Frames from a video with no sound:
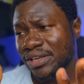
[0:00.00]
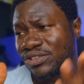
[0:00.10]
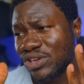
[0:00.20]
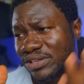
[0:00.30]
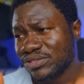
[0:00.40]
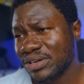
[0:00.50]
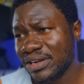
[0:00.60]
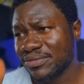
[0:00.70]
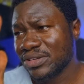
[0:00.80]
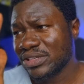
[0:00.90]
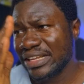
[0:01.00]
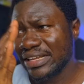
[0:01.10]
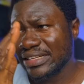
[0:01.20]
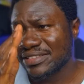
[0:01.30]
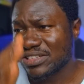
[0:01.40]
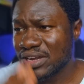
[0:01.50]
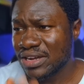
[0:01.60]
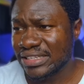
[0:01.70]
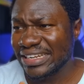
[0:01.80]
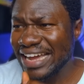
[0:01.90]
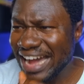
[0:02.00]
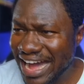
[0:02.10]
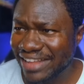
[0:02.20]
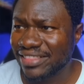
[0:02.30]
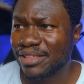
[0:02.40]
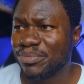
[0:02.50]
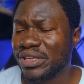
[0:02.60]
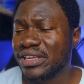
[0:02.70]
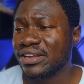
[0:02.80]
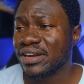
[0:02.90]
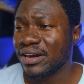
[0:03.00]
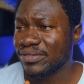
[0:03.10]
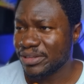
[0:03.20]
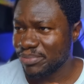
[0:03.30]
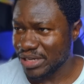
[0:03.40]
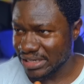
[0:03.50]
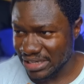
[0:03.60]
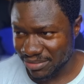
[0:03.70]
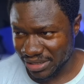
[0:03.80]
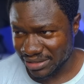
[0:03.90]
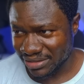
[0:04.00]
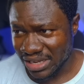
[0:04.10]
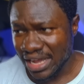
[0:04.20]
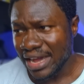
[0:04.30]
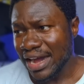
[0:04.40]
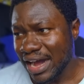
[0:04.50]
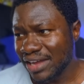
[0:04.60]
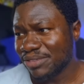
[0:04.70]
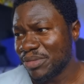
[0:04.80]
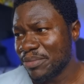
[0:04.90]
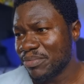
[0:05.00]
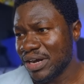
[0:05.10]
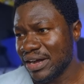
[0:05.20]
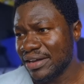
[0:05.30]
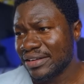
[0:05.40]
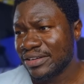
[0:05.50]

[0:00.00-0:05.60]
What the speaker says: Doctorate level started at the beginning of the pandemic. I remember